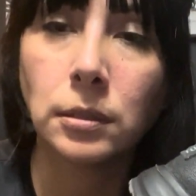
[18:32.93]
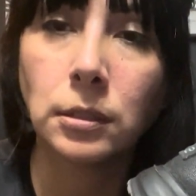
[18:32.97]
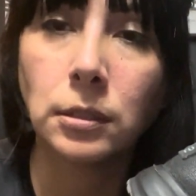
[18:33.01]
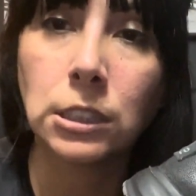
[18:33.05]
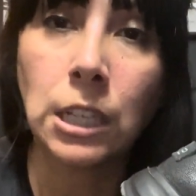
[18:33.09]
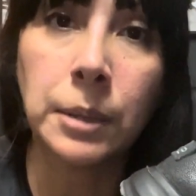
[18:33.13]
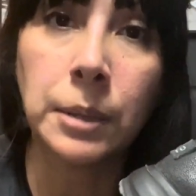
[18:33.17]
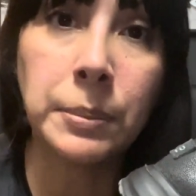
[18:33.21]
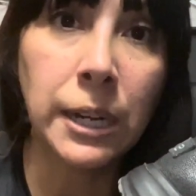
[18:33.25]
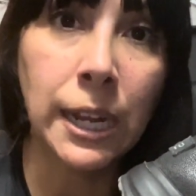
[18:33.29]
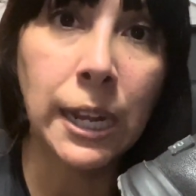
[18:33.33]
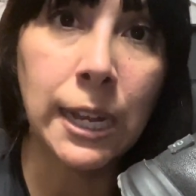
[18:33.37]

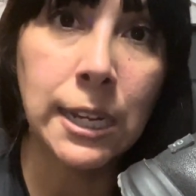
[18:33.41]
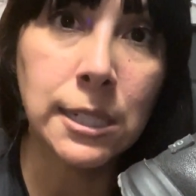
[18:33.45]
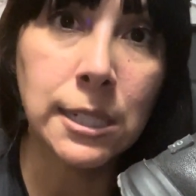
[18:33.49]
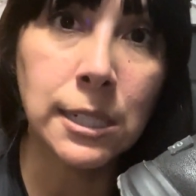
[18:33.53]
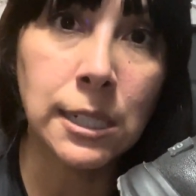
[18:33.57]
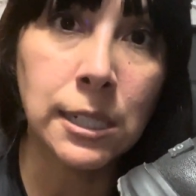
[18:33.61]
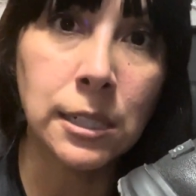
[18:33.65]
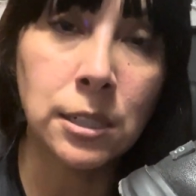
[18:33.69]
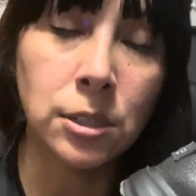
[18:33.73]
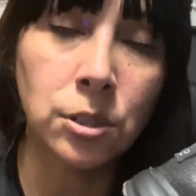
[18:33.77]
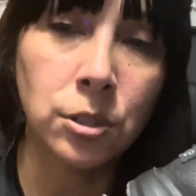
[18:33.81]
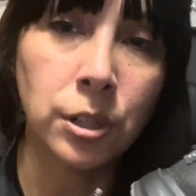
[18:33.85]
I'm an
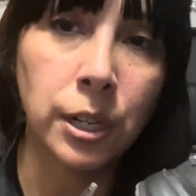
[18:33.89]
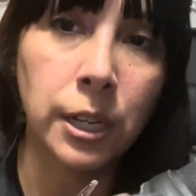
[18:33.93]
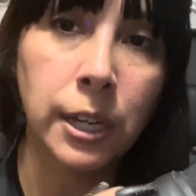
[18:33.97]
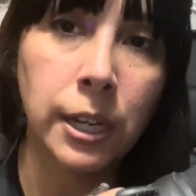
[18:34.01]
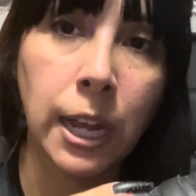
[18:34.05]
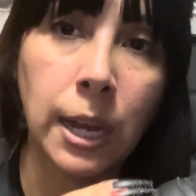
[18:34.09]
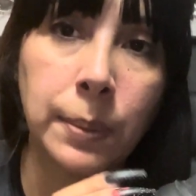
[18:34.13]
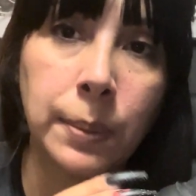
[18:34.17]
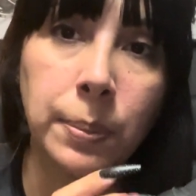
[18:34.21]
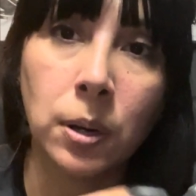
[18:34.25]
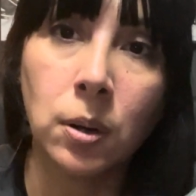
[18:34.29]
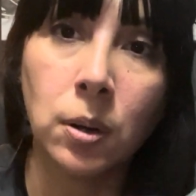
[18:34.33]
18-degree
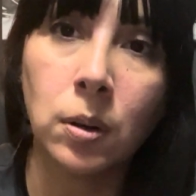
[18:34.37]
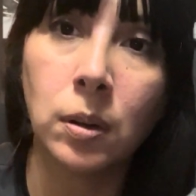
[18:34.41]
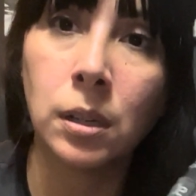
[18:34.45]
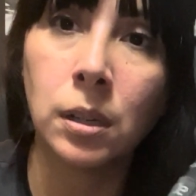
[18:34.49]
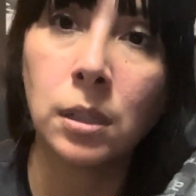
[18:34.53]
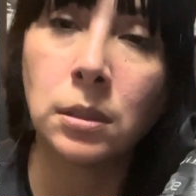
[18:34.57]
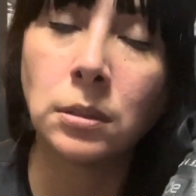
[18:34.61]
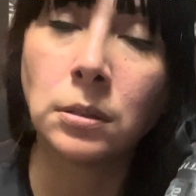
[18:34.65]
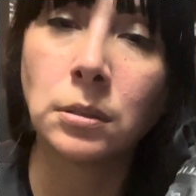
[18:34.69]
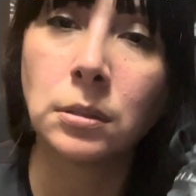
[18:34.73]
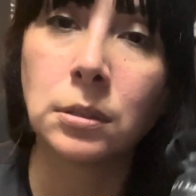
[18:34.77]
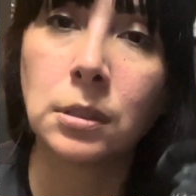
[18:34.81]

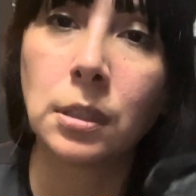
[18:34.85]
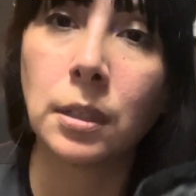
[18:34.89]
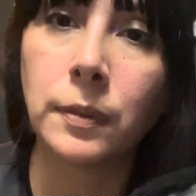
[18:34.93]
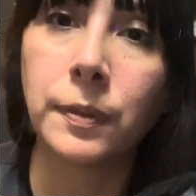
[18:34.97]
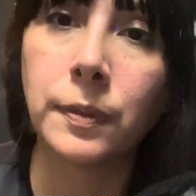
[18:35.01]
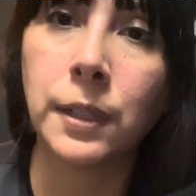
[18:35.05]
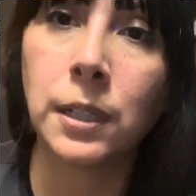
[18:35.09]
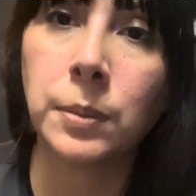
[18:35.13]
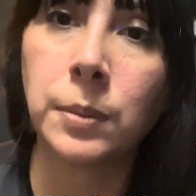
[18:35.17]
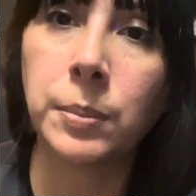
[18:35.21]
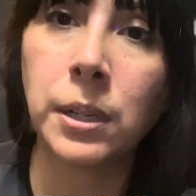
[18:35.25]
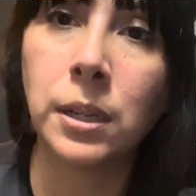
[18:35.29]
Capricorn. If
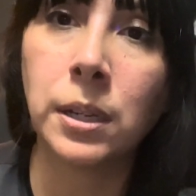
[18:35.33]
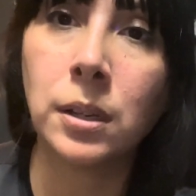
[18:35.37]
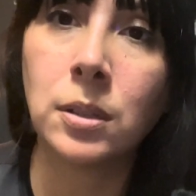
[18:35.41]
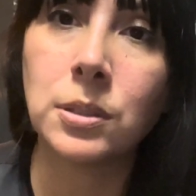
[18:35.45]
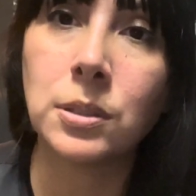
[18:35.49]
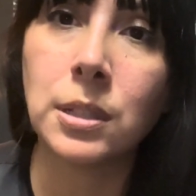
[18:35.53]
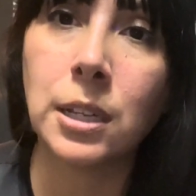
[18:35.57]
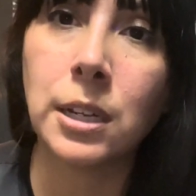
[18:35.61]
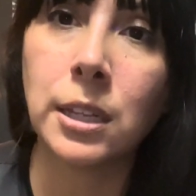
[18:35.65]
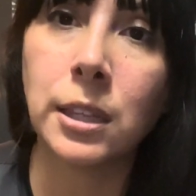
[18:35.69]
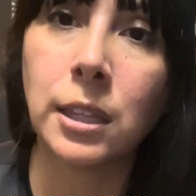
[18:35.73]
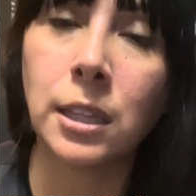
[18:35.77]
anybody knows
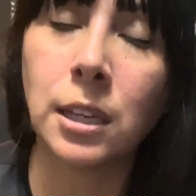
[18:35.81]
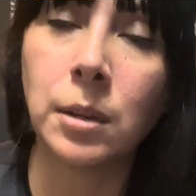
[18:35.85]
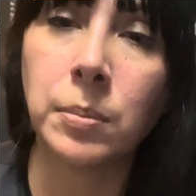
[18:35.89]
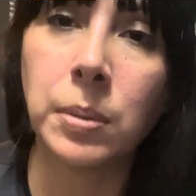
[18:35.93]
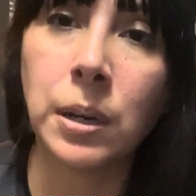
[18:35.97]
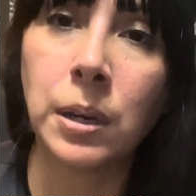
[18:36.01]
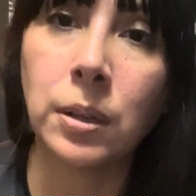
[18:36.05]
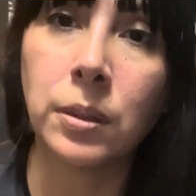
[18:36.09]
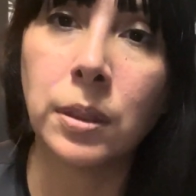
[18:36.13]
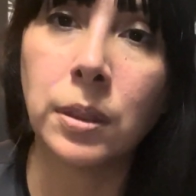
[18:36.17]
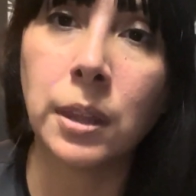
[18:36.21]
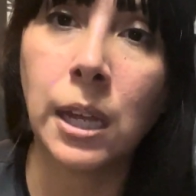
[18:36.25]
anything
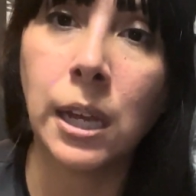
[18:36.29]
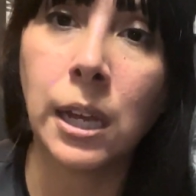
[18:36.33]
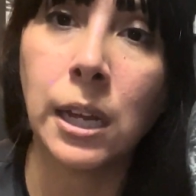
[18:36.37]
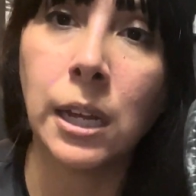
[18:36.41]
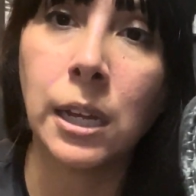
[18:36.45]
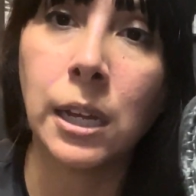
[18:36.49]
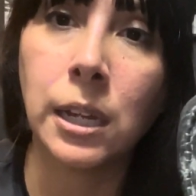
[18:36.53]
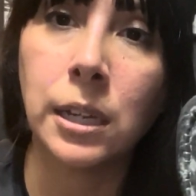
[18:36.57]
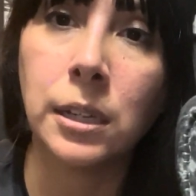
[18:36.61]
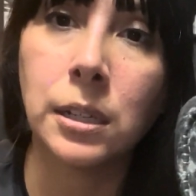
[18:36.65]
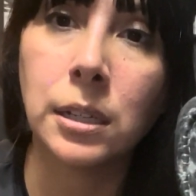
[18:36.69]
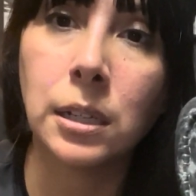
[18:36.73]
about
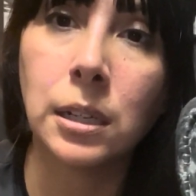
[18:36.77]
that,